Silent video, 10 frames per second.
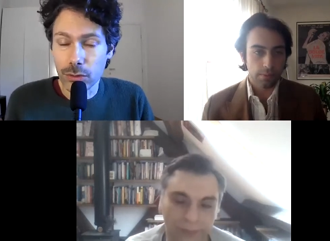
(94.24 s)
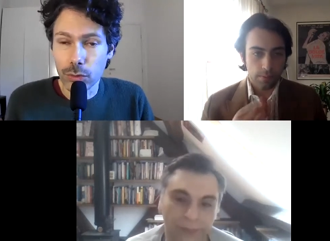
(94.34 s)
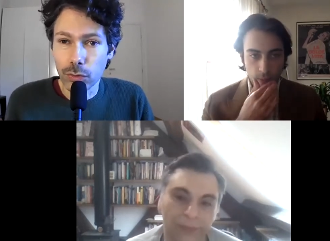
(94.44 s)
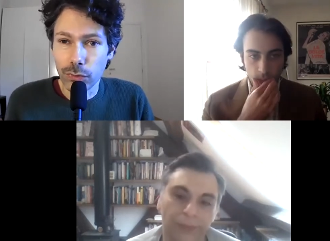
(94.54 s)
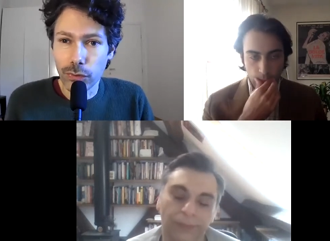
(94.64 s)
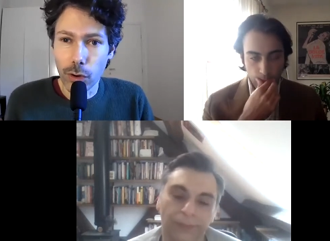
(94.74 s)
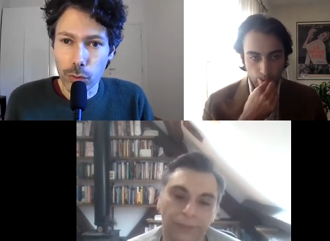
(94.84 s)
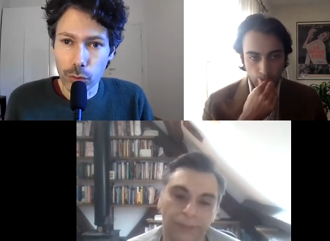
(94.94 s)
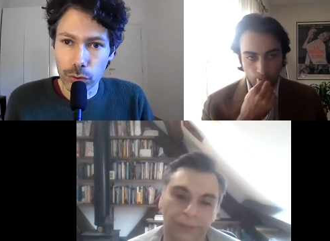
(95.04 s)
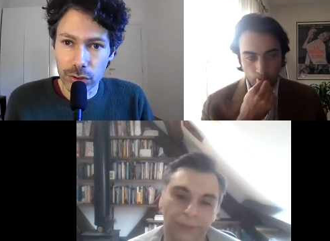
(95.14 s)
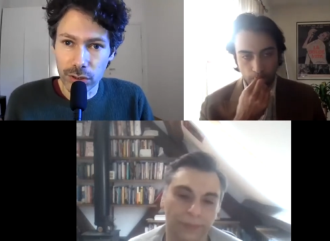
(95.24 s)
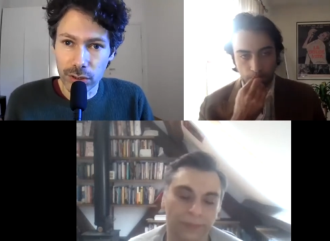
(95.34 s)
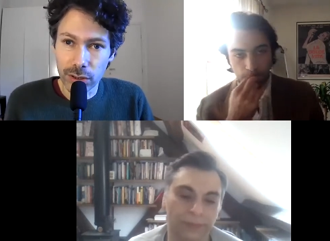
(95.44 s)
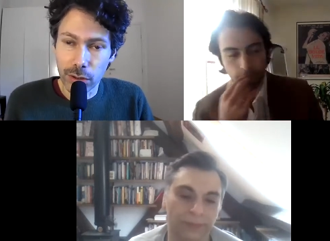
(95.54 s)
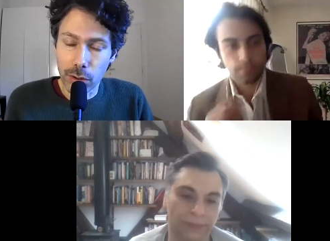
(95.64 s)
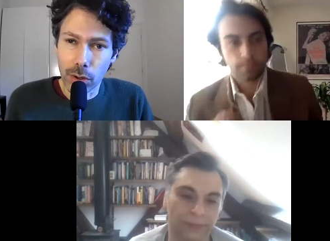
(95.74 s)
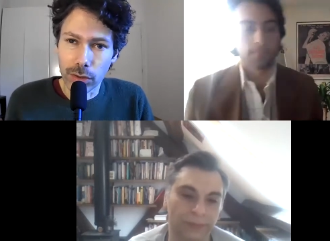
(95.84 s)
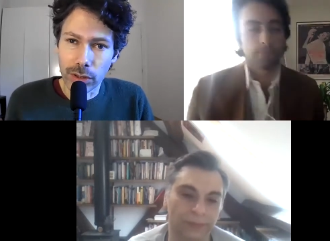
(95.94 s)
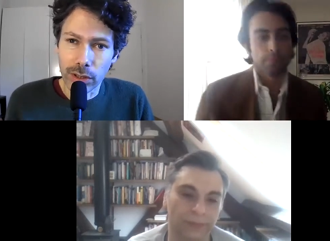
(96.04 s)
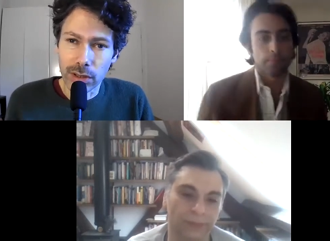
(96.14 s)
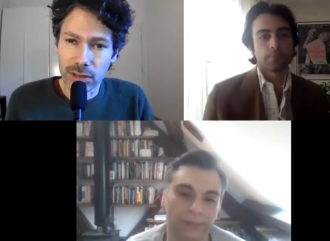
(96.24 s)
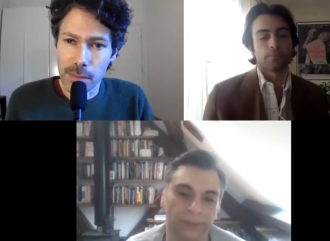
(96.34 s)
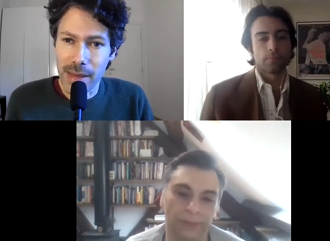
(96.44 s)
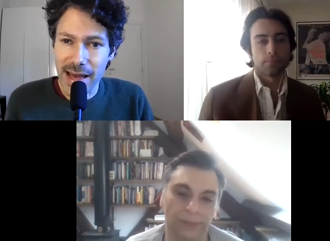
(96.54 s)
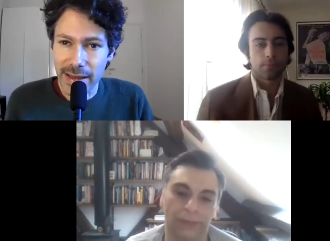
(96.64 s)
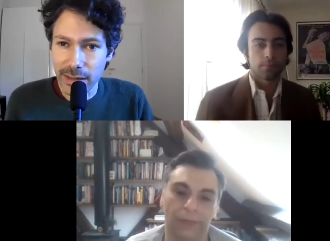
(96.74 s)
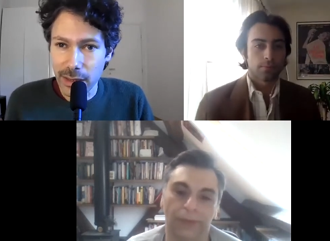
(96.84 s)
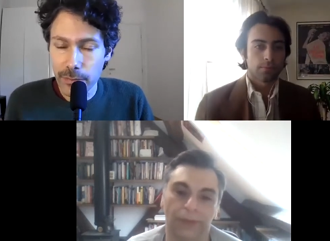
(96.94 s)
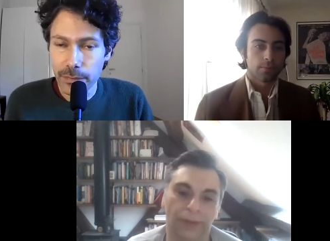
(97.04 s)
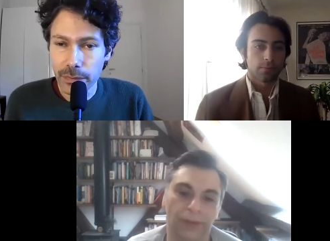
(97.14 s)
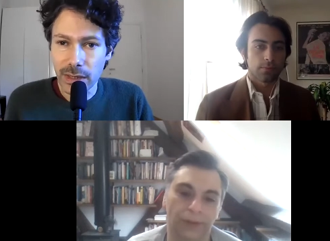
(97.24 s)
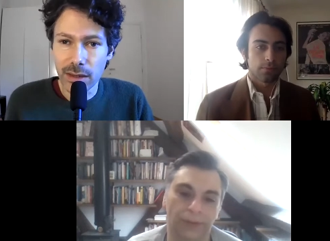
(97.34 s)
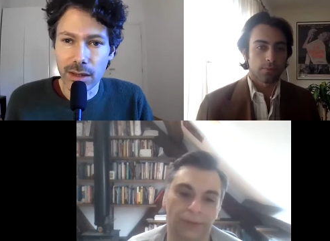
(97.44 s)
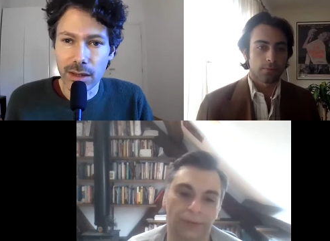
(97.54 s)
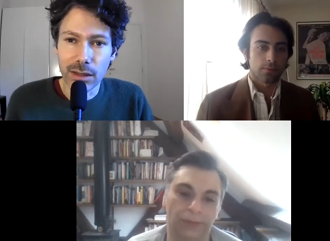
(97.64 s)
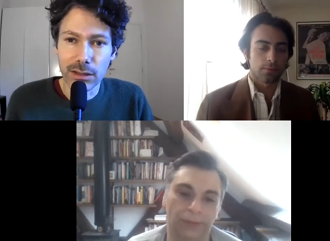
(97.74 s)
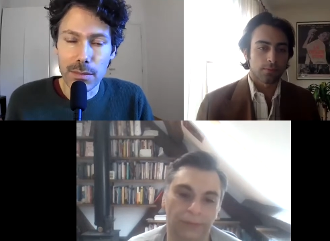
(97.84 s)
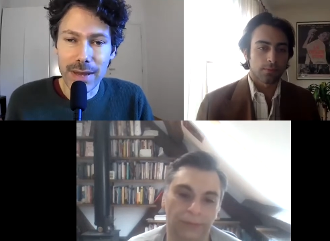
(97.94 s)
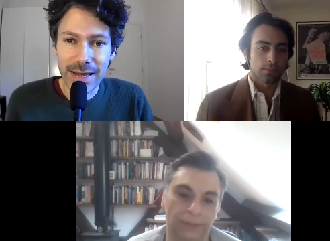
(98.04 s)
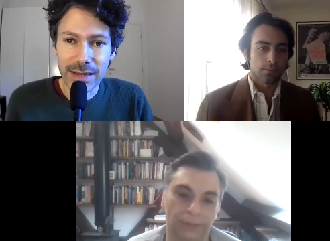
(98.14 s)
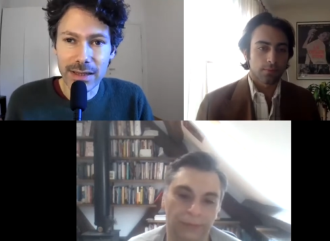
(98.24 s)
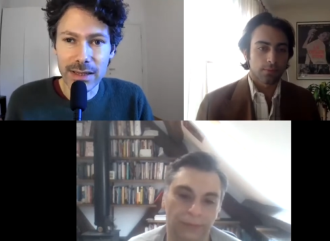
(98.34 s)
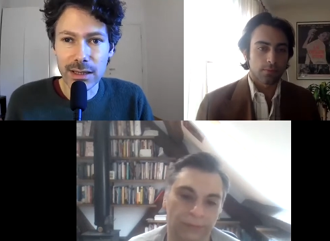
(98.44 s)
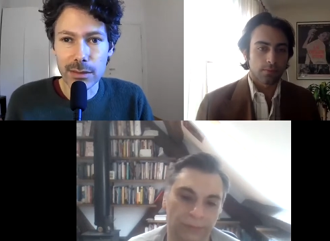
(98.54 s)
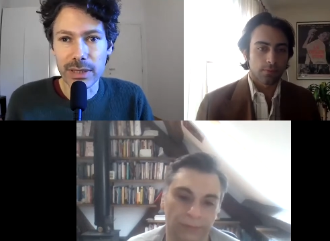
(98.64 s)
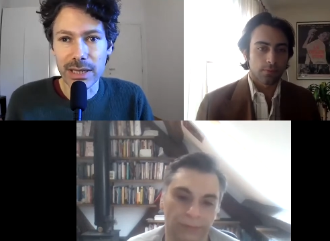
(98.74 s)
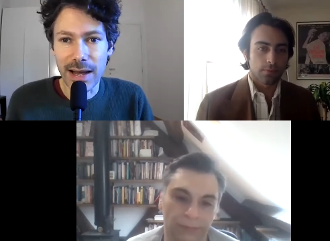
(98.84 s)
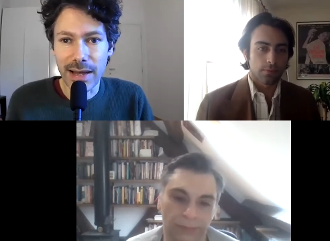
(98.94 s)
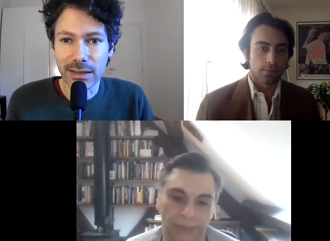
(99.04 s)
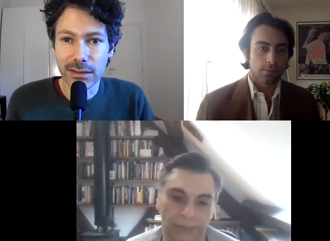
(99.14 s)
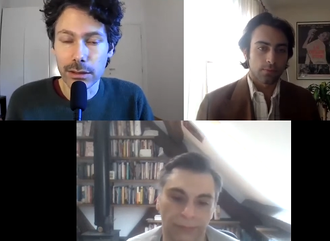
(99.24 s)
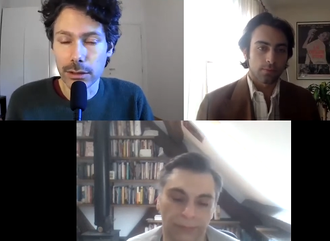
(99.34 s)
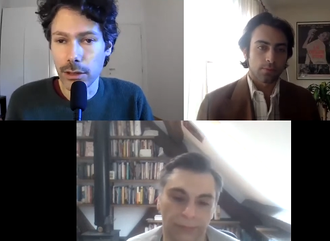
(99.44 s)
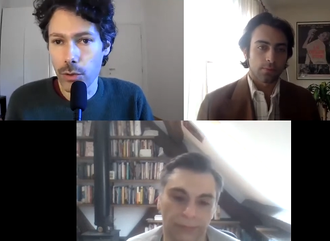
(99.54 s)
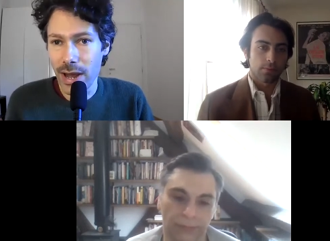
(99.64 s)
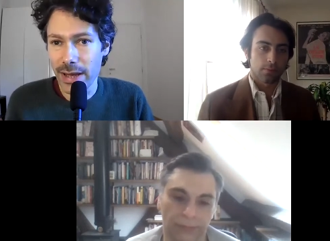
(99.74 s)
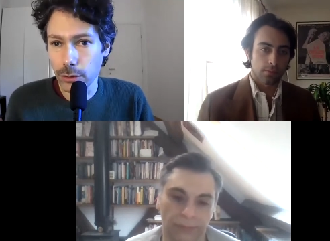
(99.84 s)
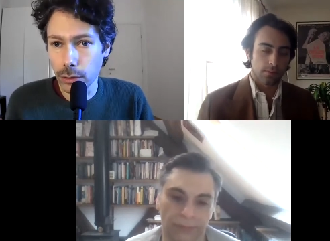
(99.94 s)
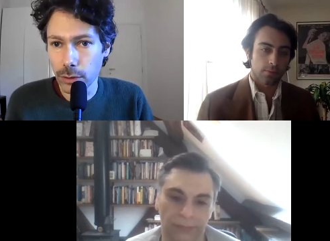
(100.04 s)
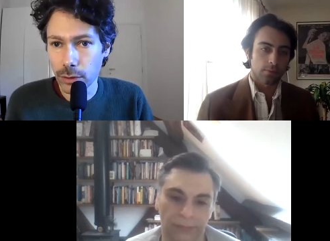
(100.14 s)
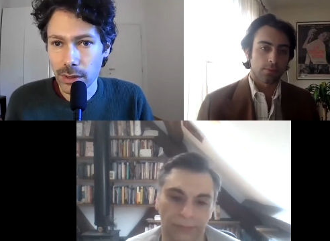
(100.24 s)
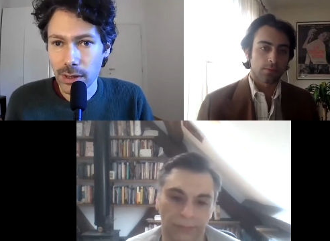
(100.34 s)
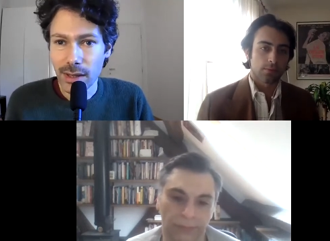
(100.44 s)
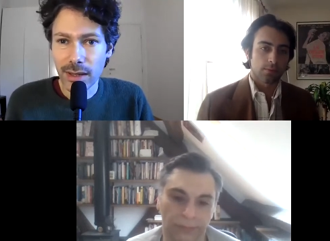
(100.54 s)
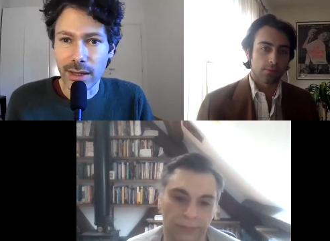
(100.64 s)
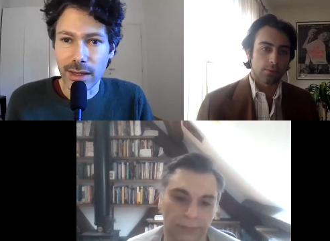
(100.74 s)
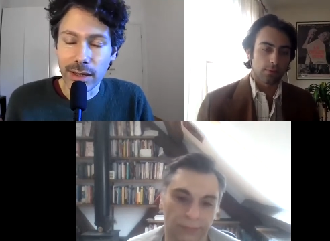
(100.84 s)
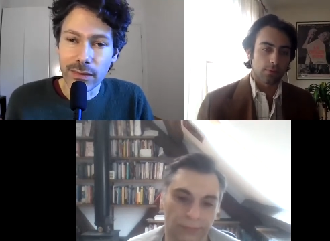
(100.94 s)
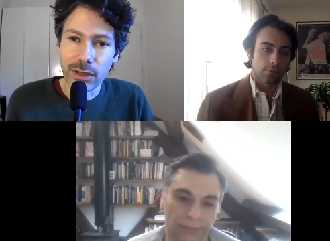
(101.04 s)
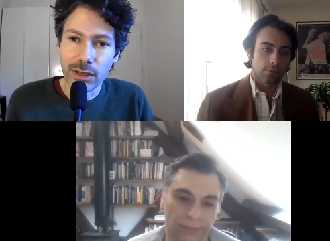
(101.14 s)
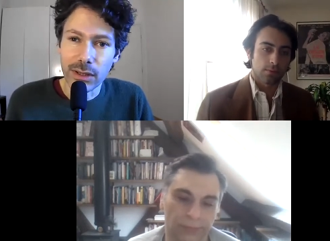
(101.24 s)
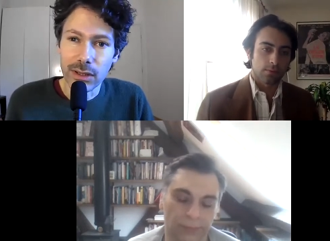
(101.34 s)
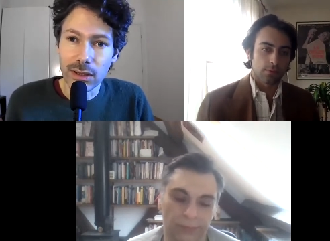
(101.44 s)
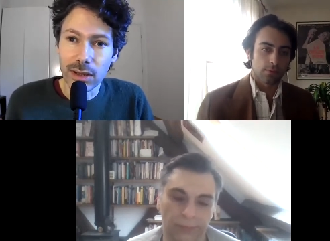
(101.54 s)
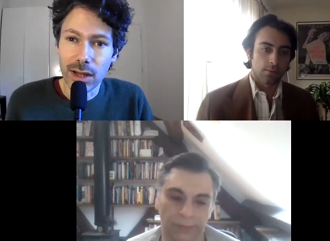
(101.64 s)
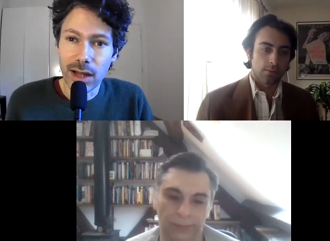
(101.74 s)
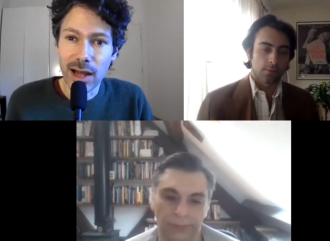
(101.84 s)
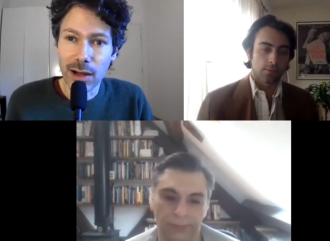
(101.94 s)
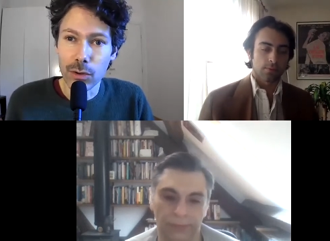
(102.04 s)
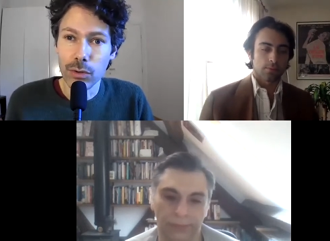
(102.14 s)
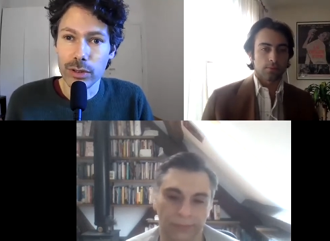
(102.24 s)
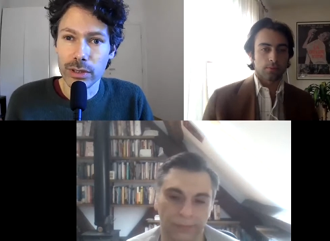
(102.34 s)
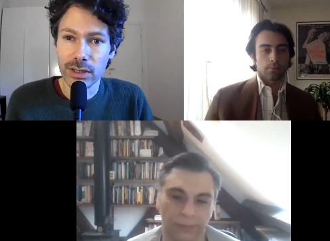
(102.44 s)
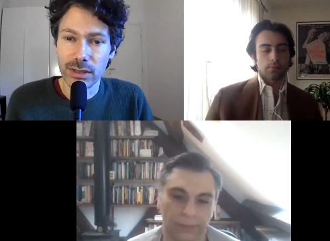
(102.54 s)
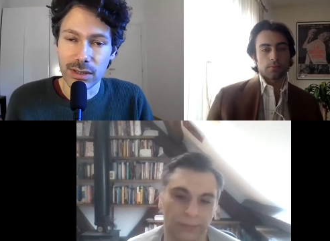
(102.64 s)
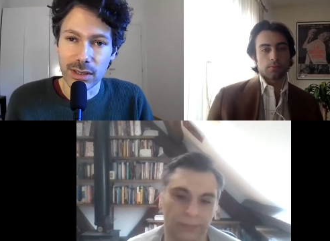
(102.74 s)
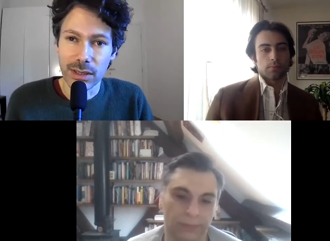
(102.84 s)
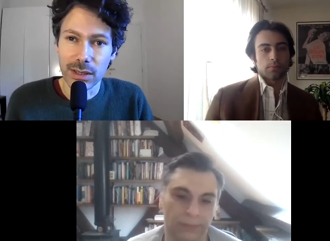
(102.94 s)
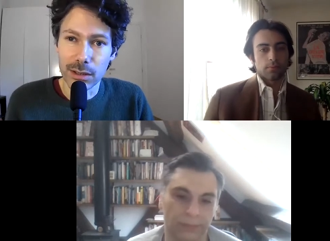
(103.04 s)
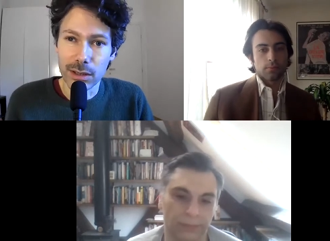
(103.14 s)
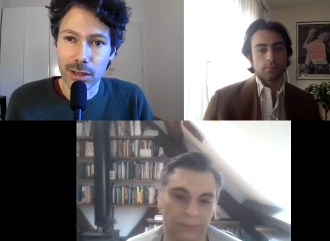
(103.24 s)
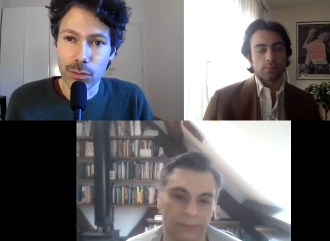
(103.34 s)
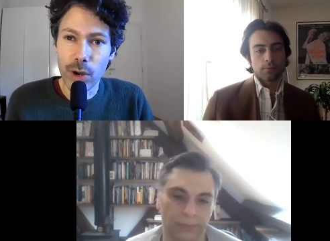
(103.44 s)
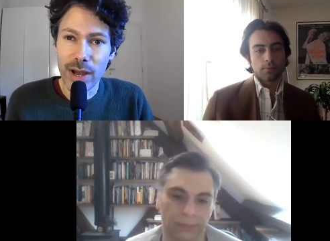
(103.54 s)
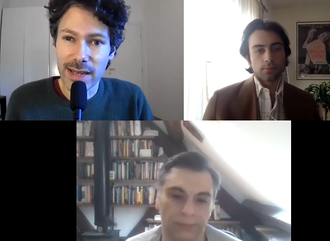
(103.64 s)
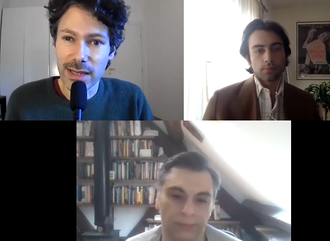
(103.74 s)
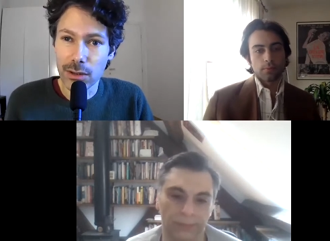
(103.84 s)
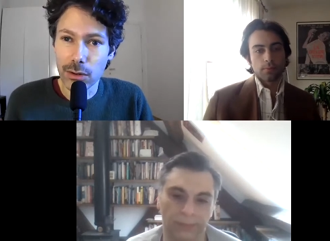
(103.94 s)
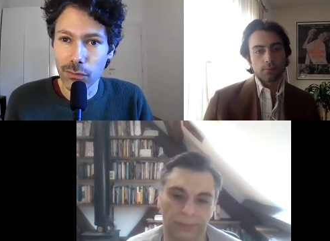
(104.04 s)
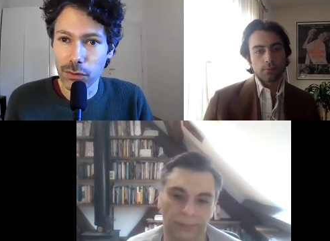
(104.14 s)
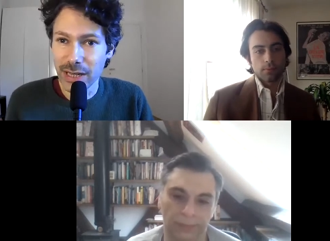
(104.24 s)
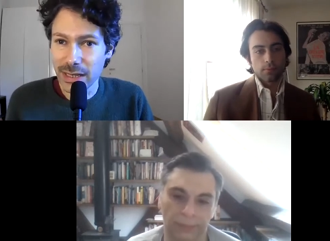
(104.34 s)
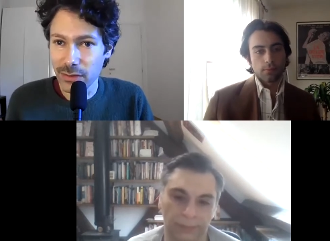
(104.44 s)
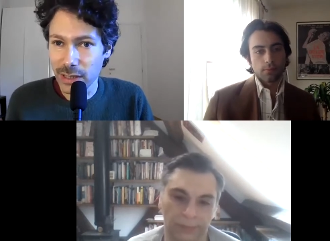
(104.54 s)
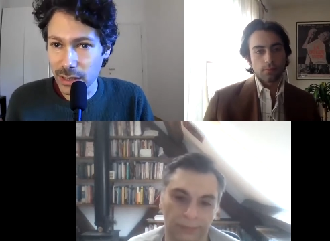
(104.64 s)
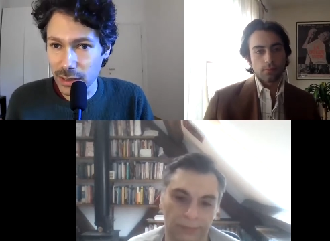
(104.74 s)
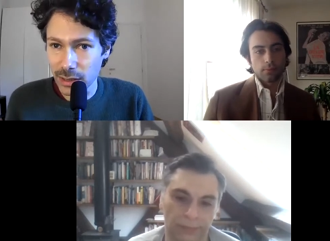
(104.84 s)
Speaker 1: to focus on the man, the man behind the director, and uh, how his uh, uh, way of living